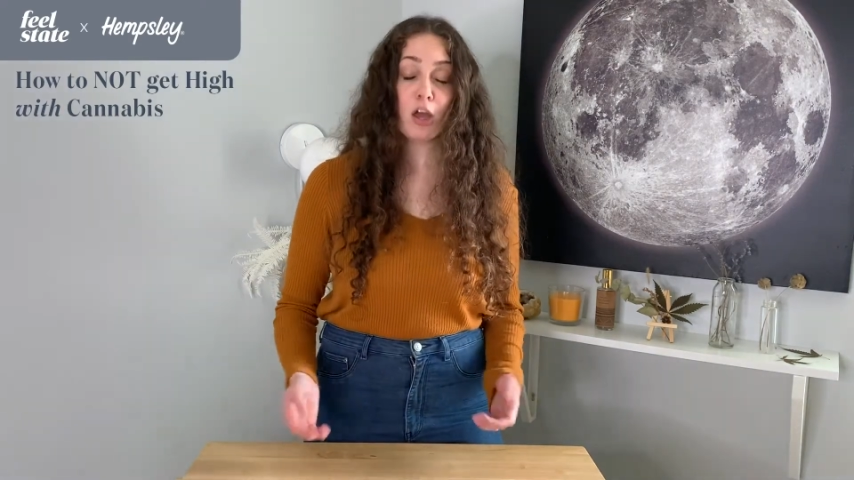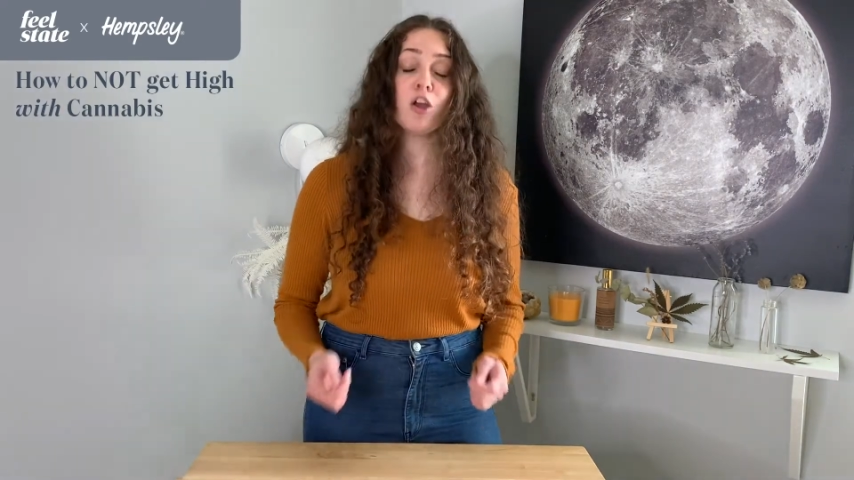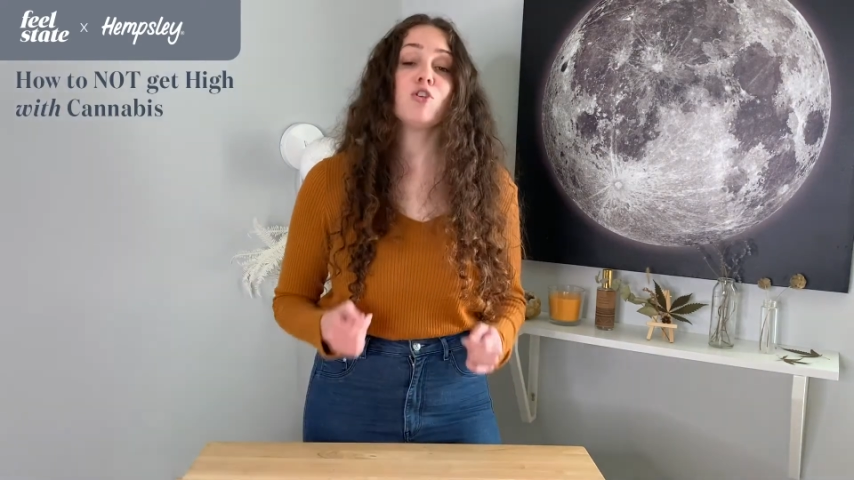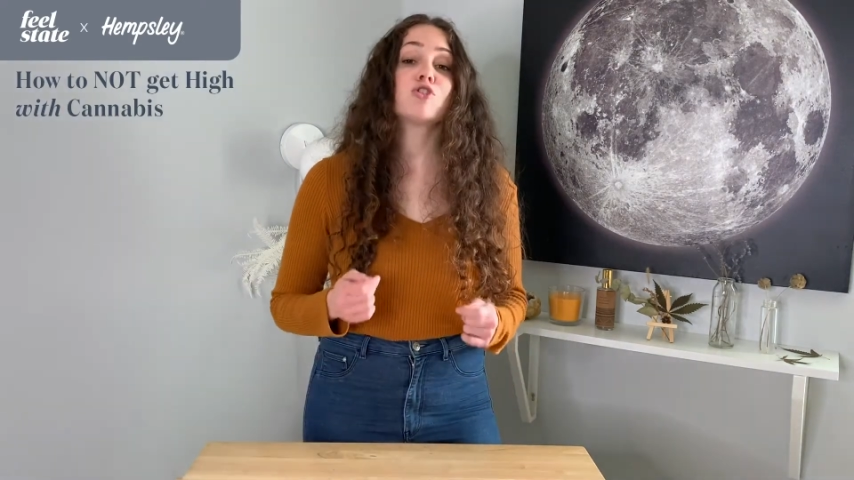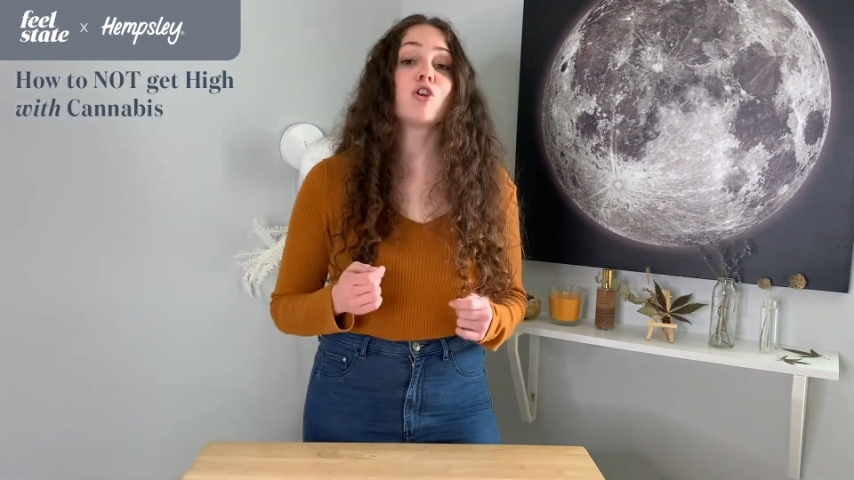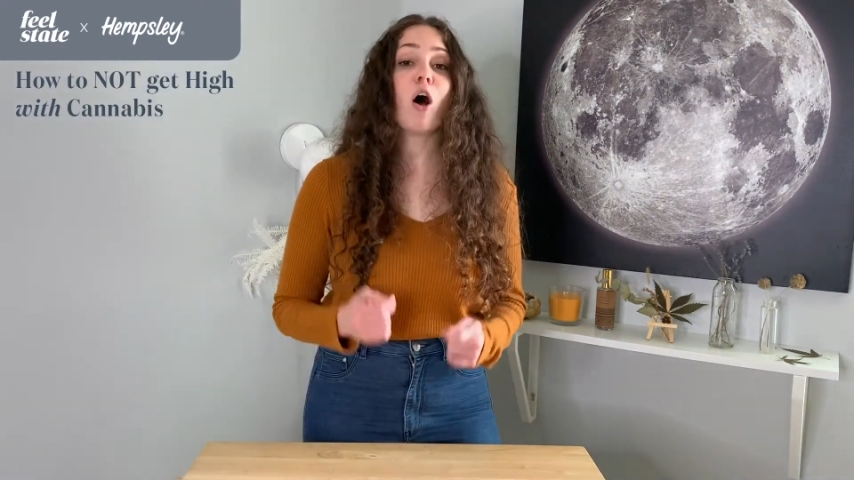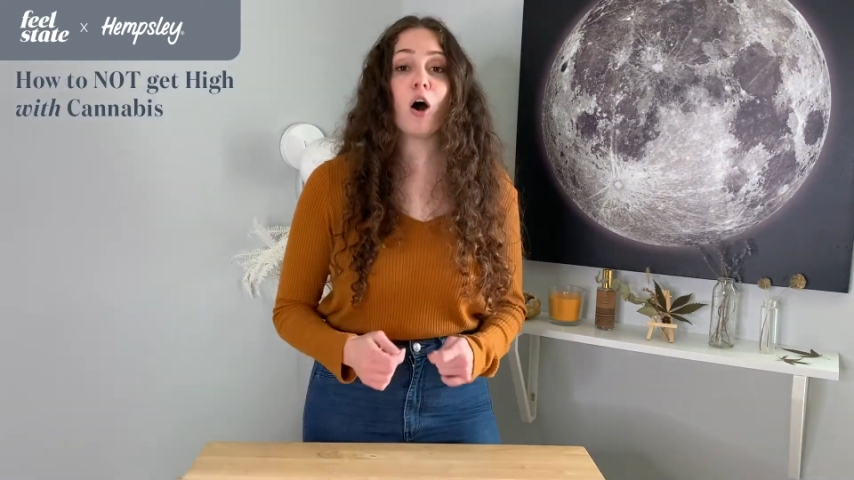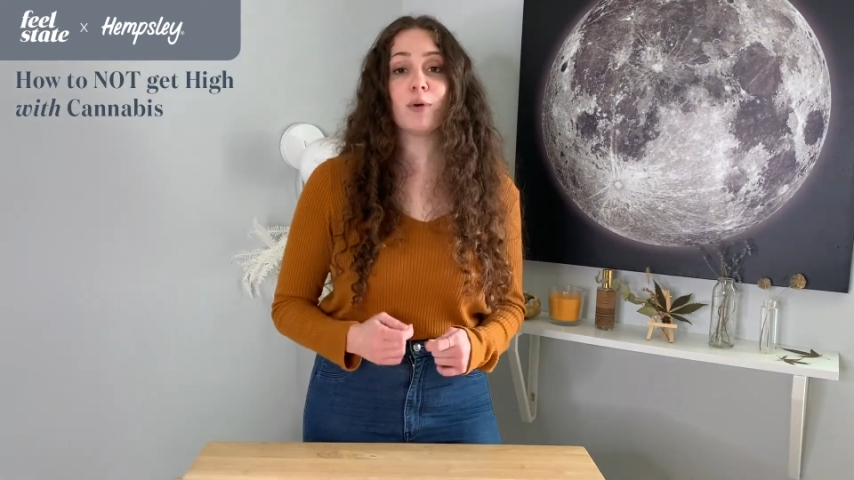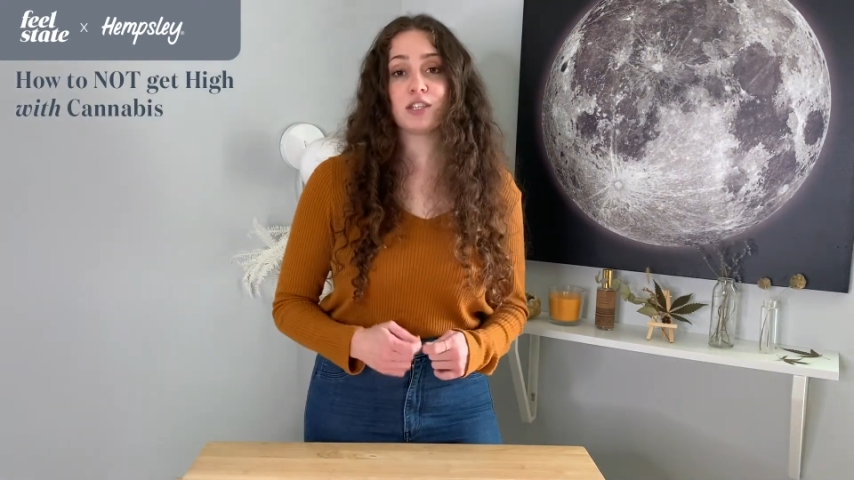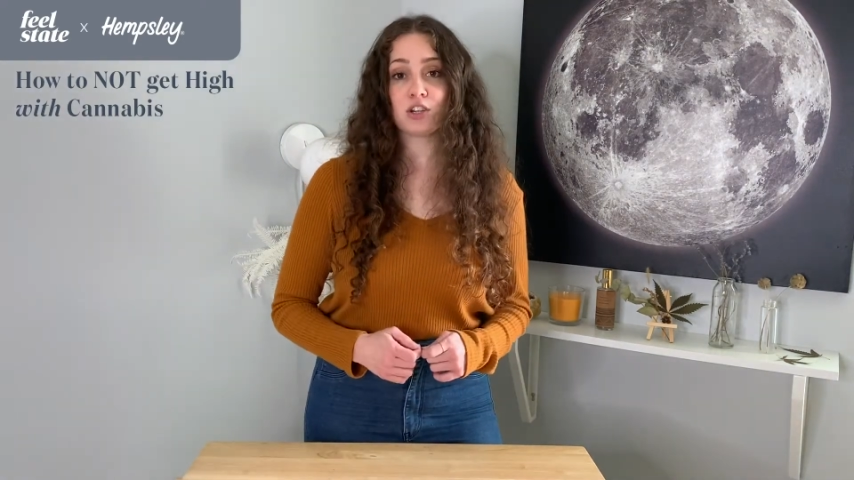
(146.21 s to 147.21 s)
you should
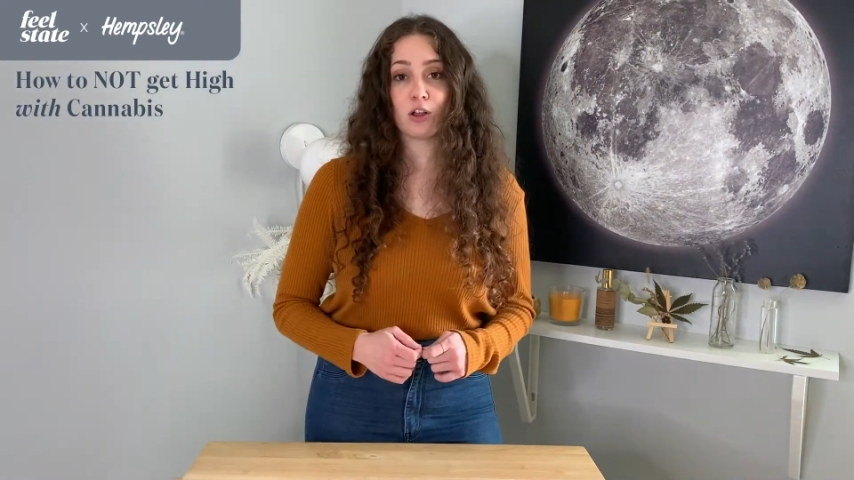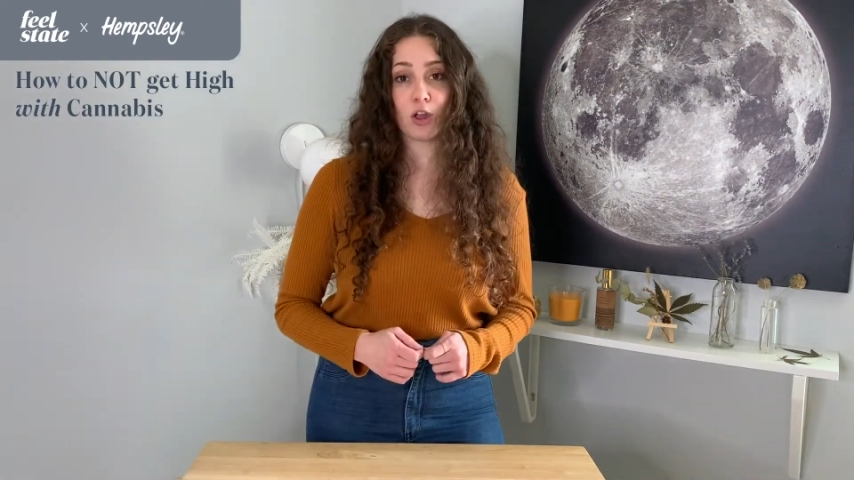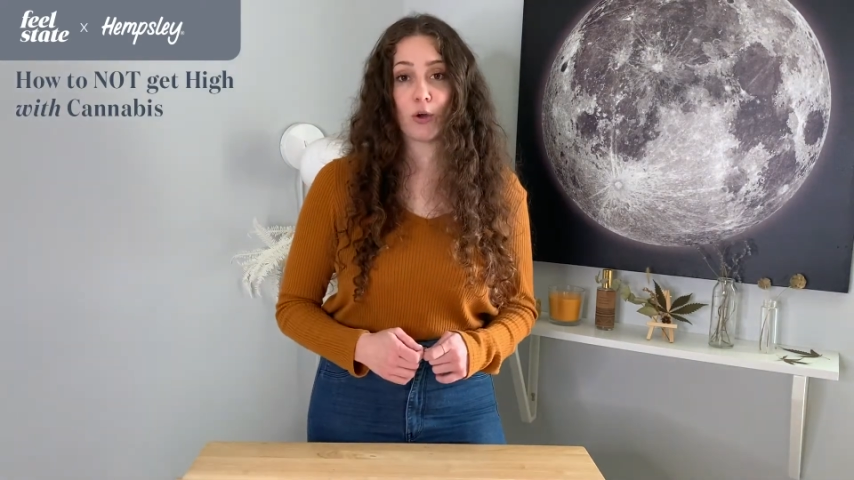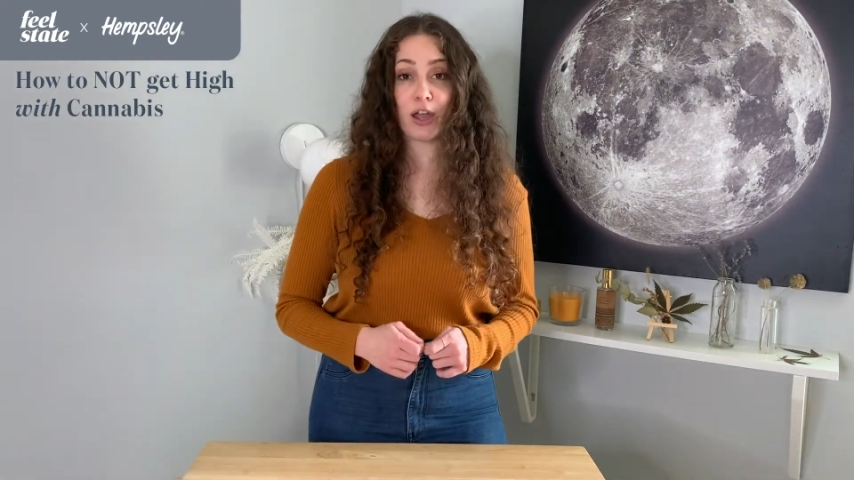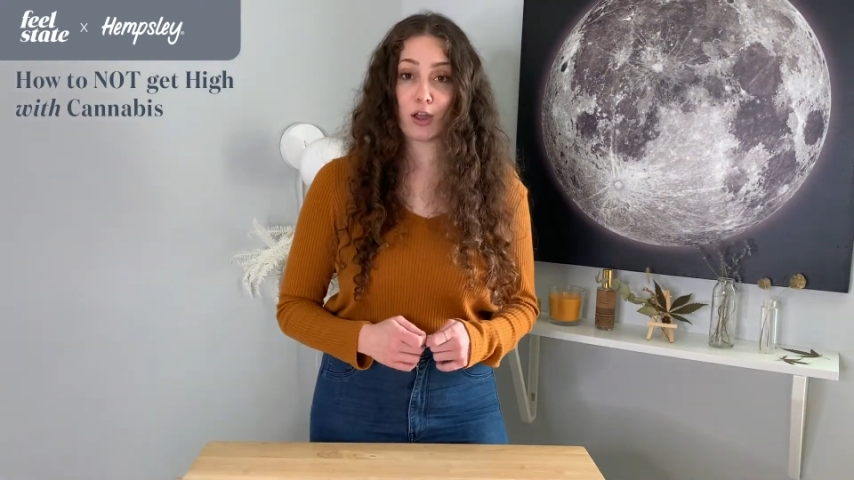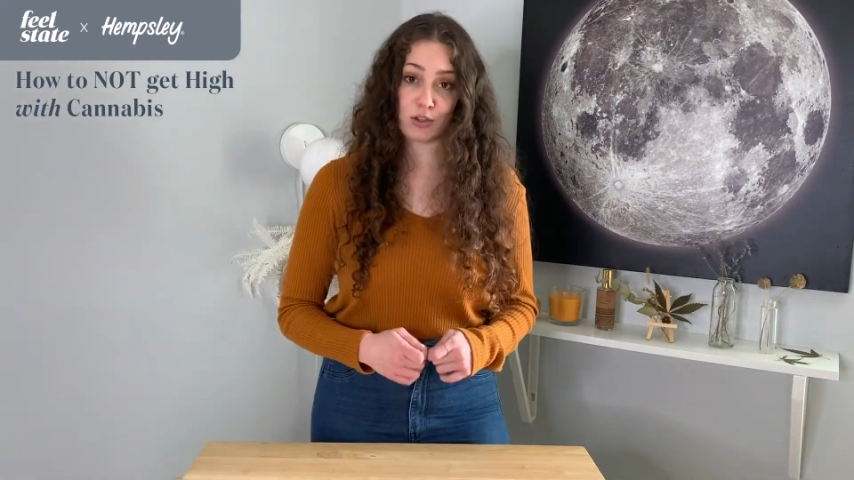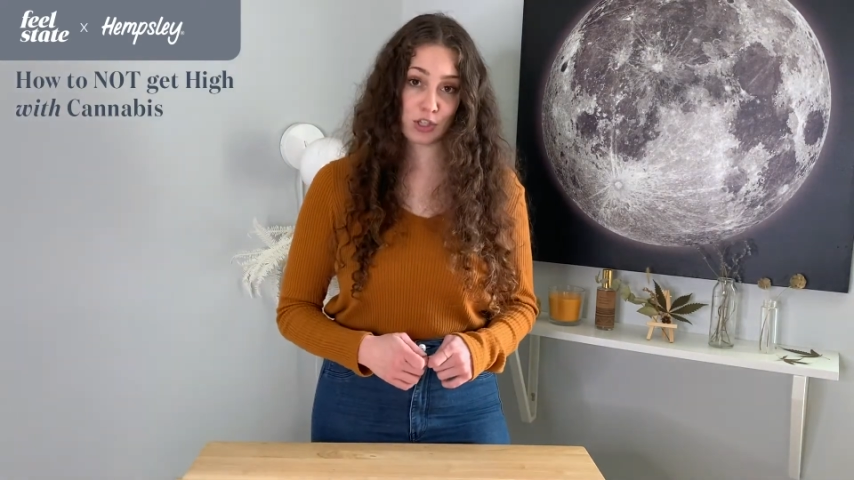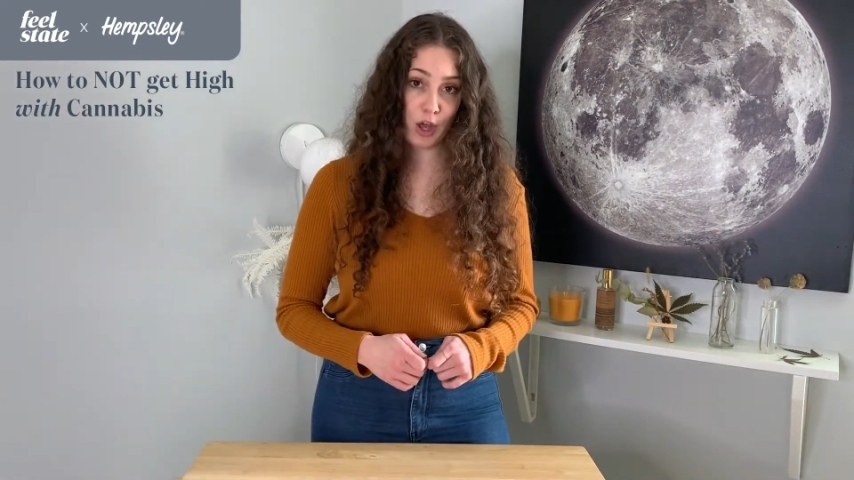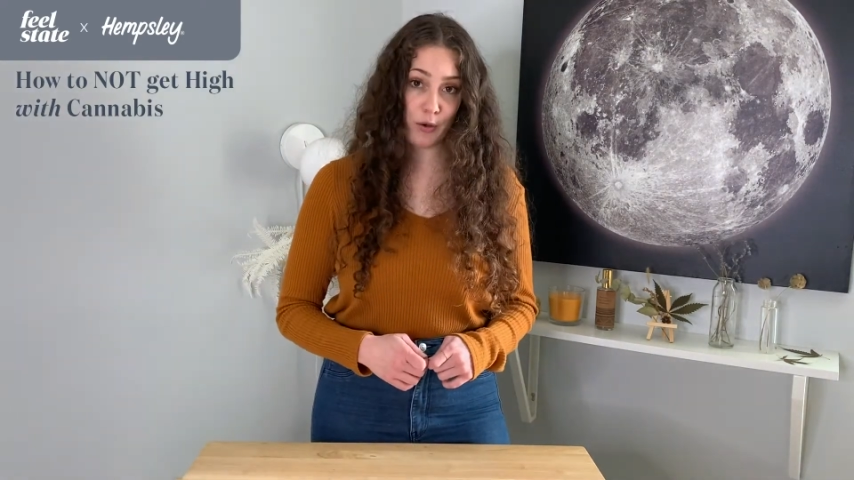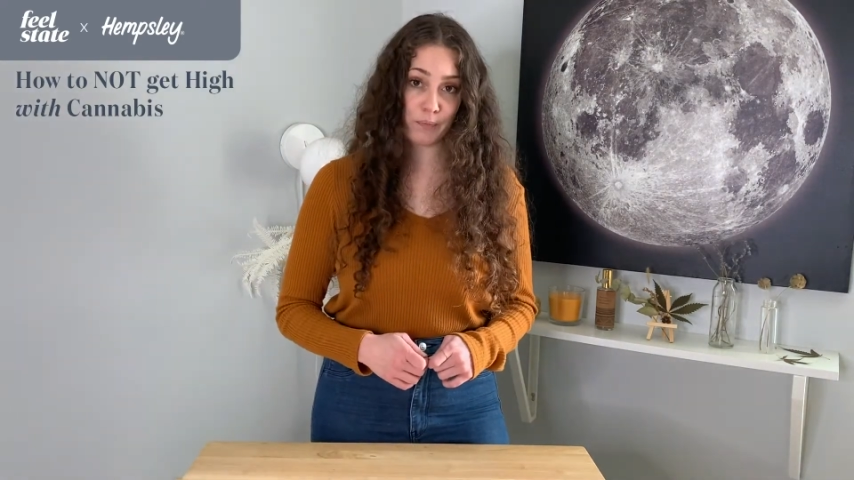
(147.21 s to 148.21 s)
always start low and go
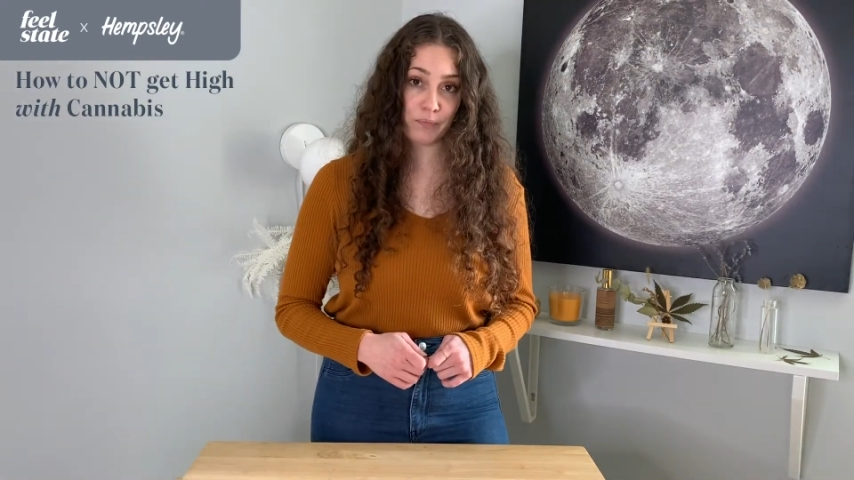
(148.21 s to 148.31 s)
slow.